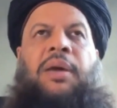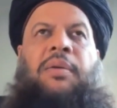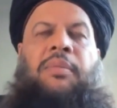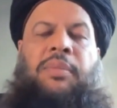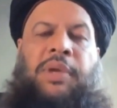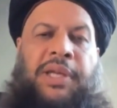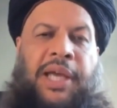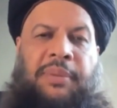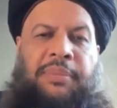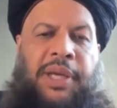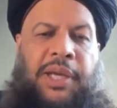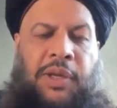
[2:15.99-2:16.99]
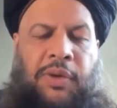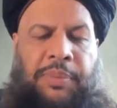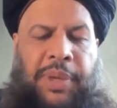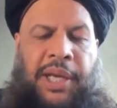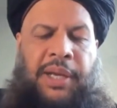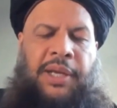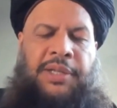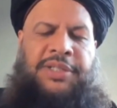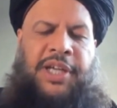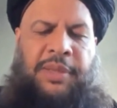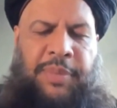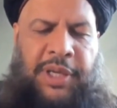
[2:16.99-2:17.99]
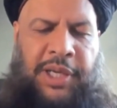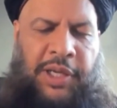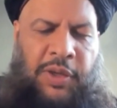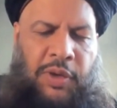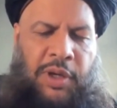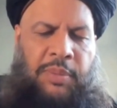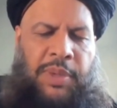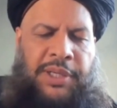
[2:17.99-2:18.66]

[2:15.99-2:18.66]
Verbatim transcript: It can be your parents, it can be your